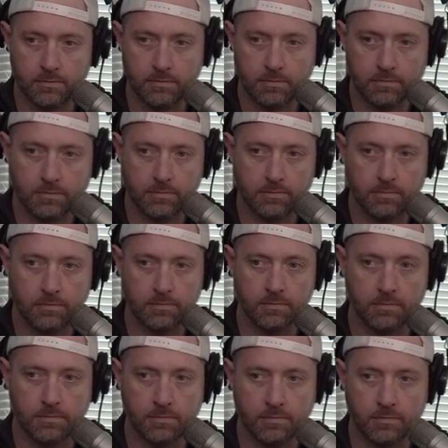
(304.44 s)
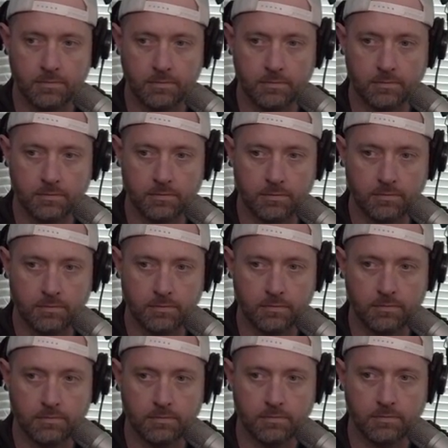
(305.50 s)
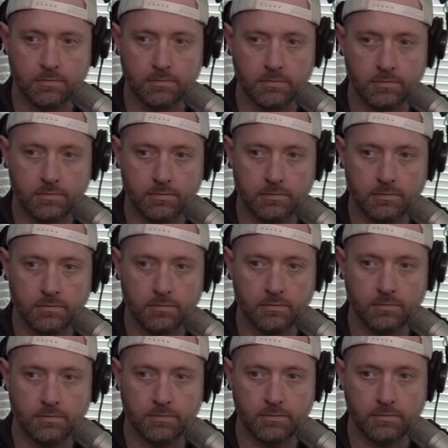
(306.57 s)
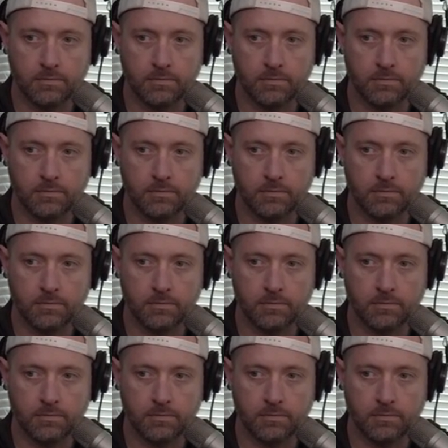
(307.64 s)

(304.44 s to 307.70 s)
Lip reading: [no speech]